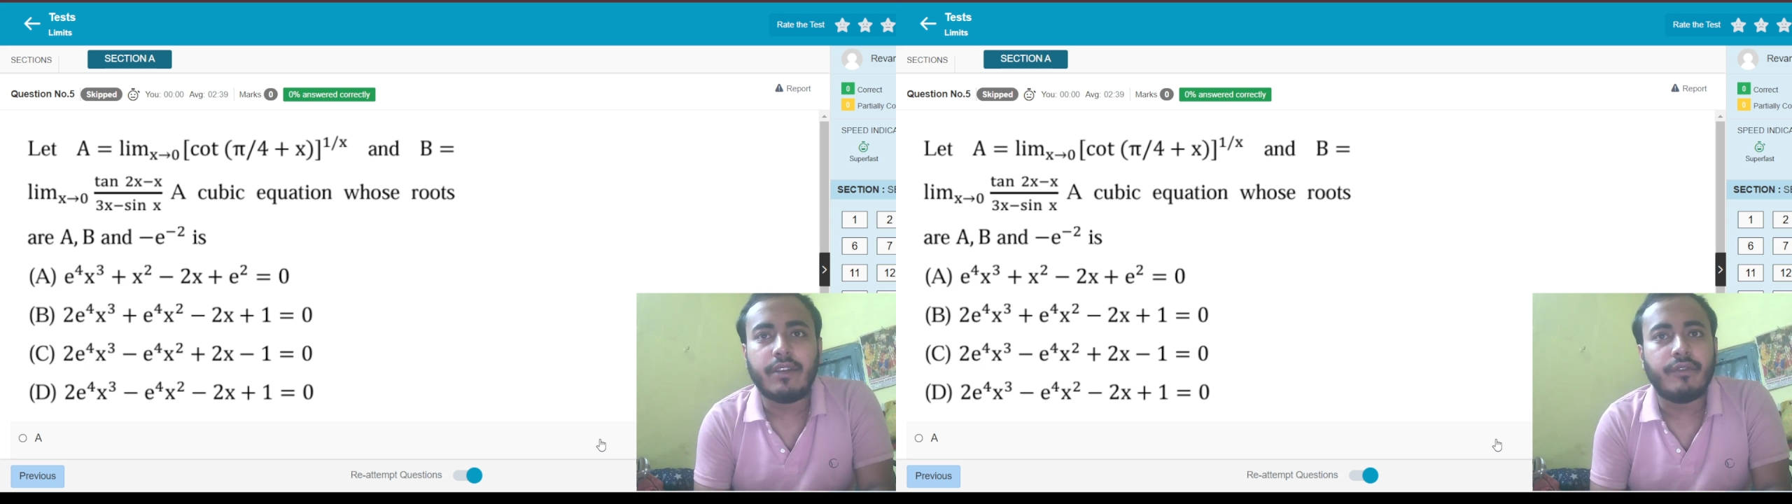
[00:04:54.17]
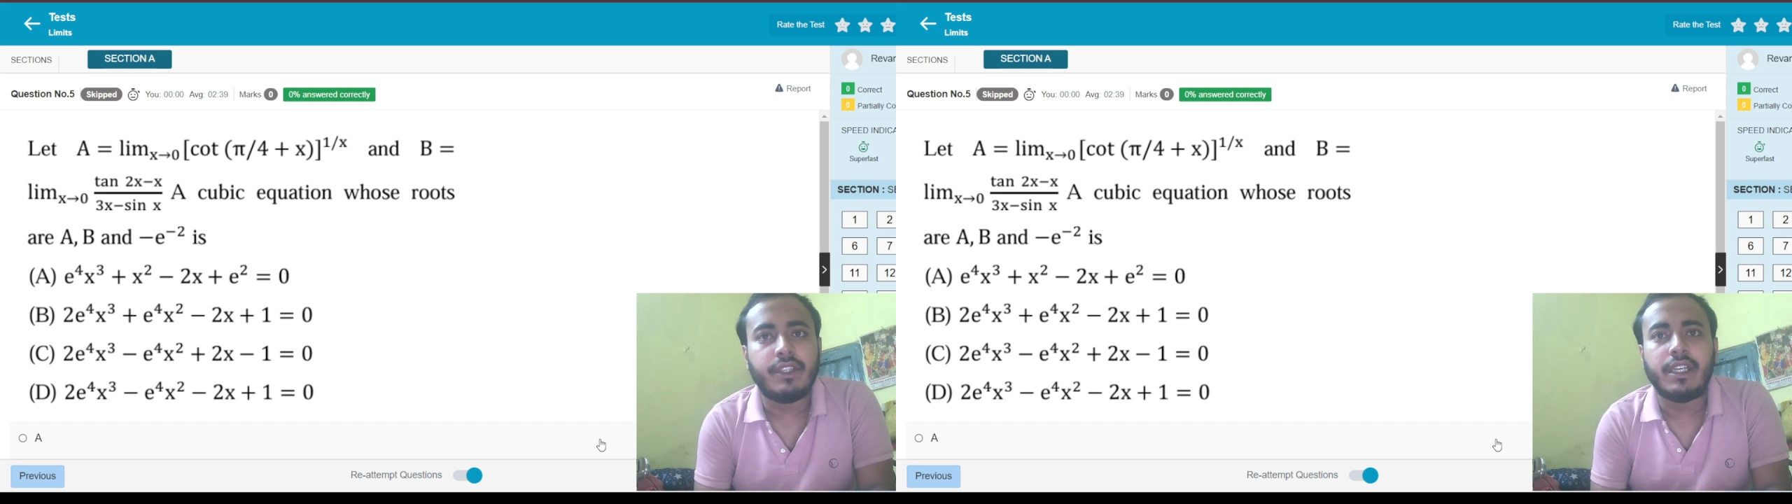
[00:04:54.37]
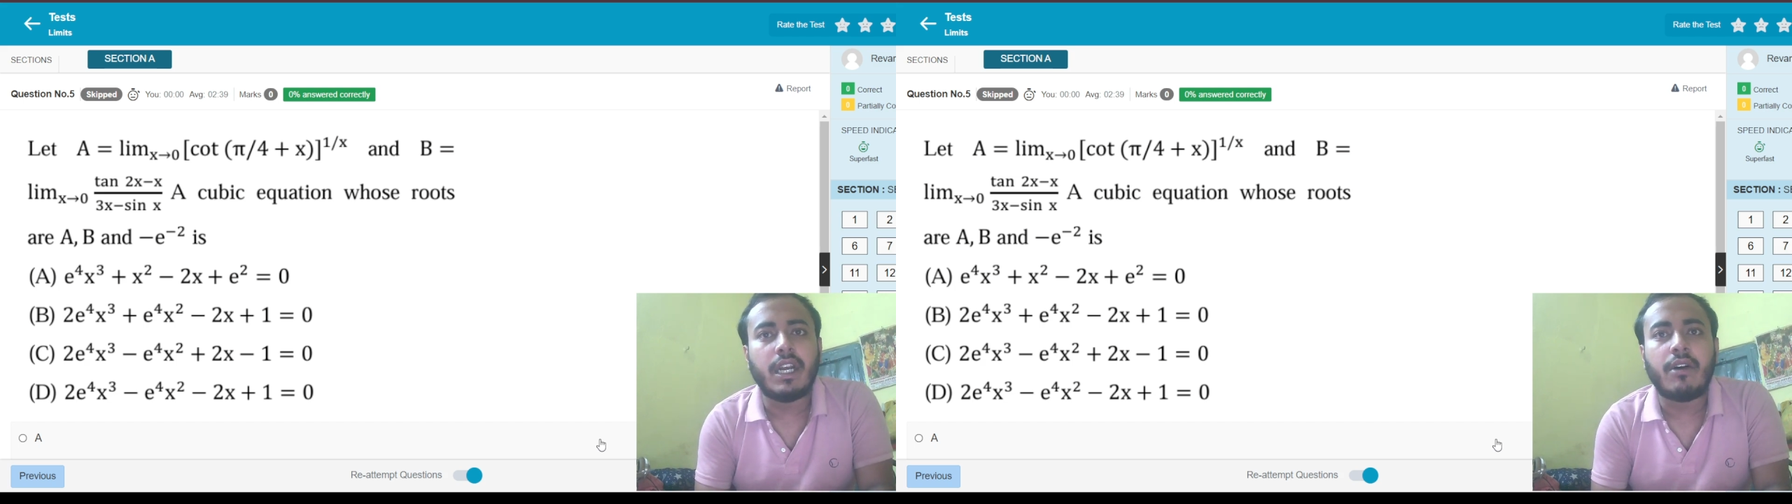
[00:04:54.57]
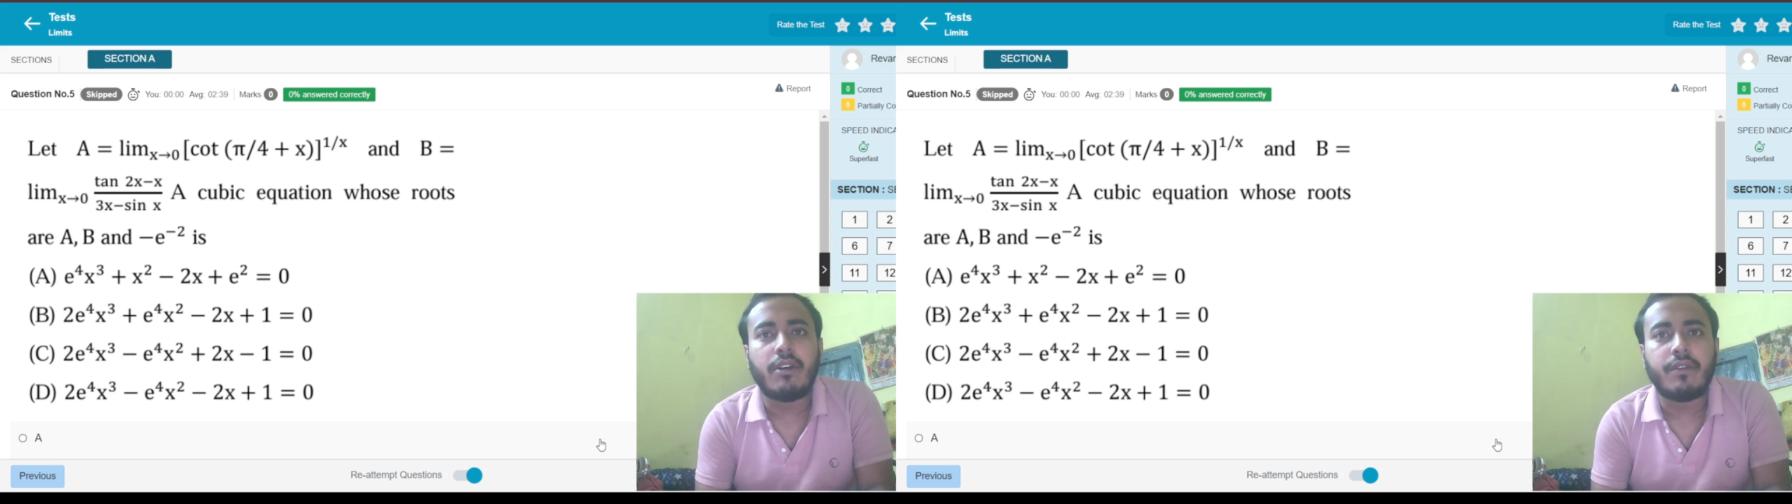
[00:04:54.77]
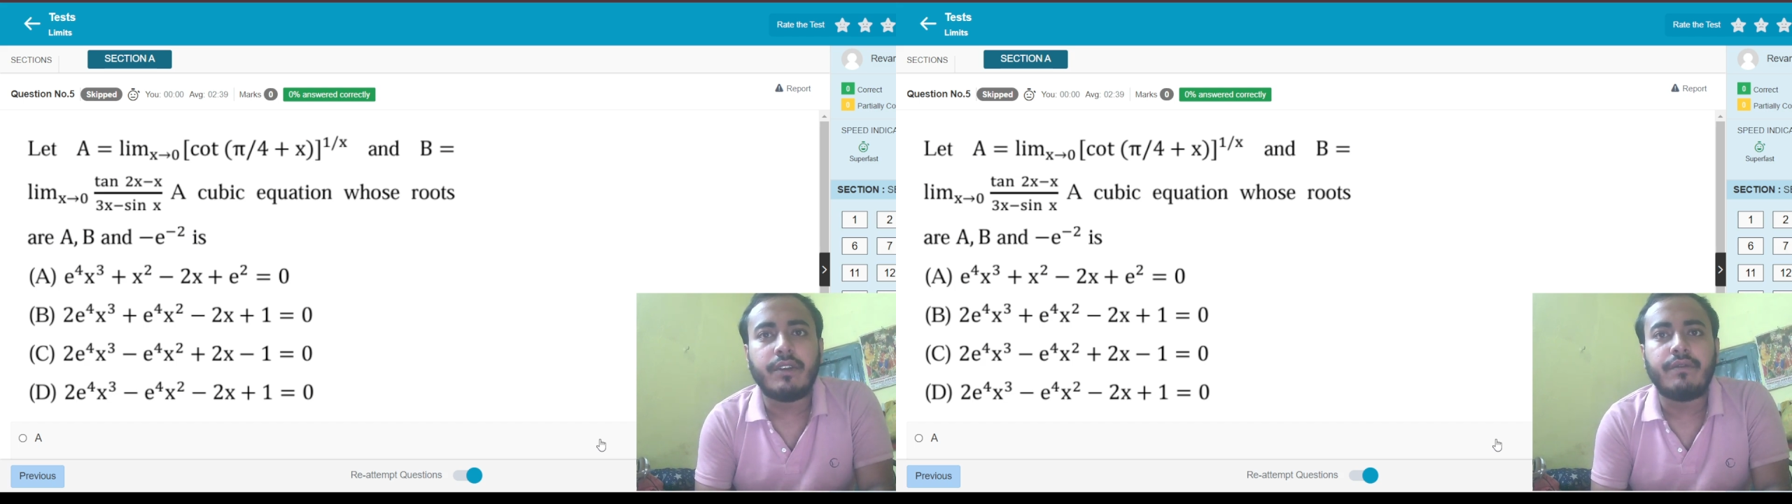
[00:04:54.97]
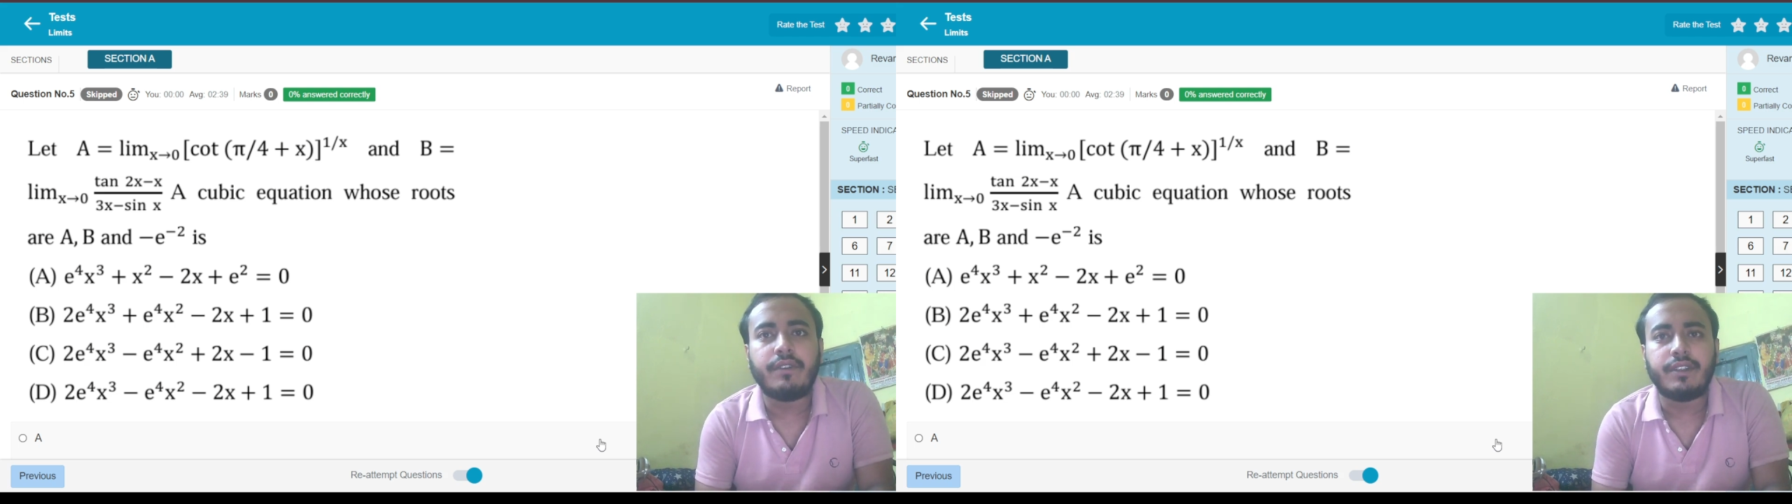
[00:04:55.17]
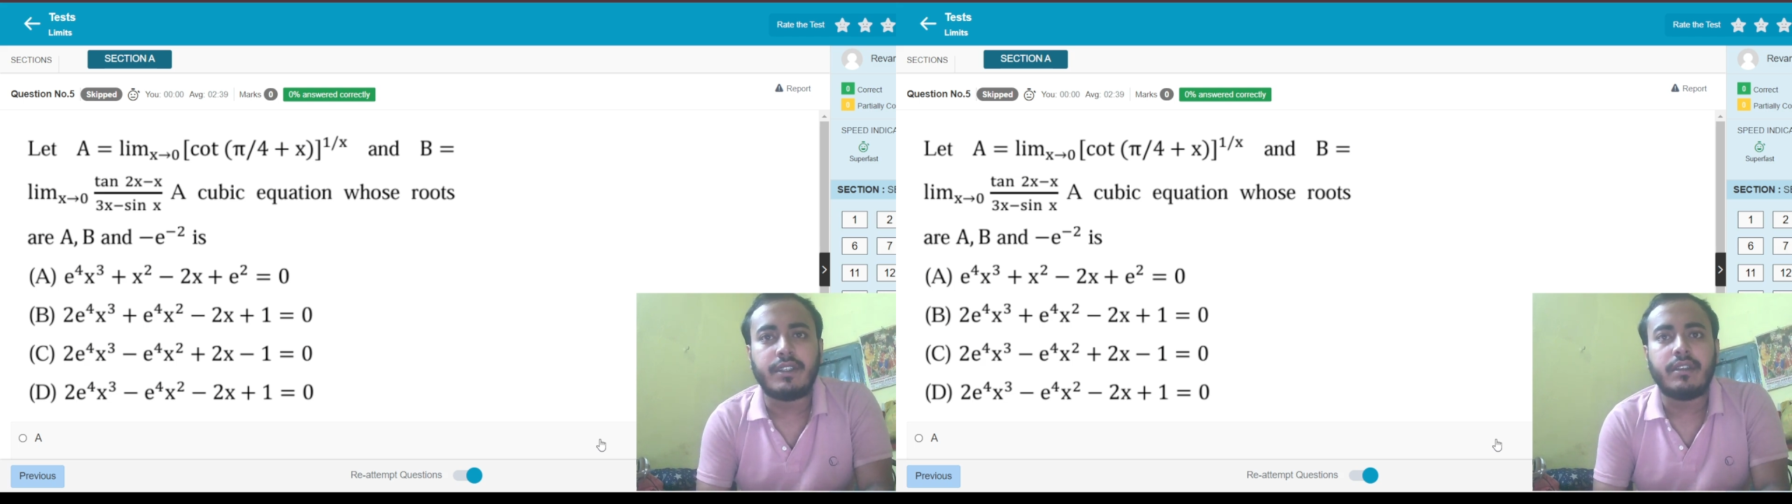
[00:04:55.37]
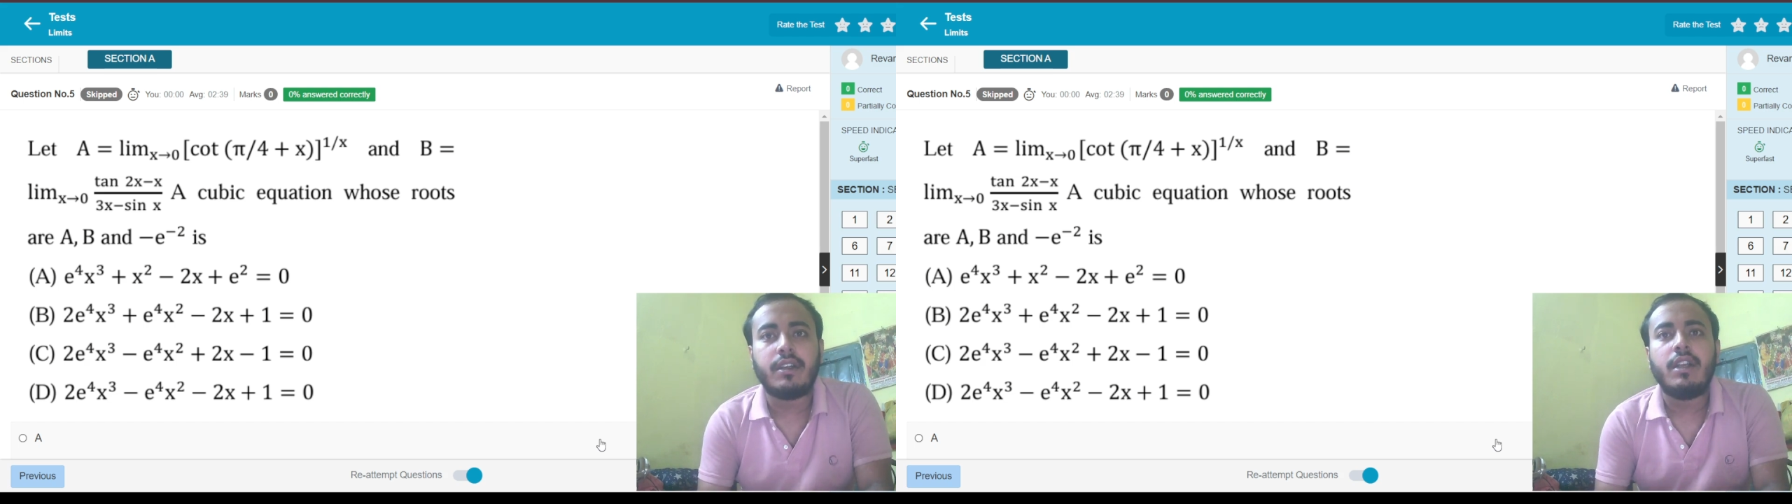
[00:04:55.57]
within an hour of the first.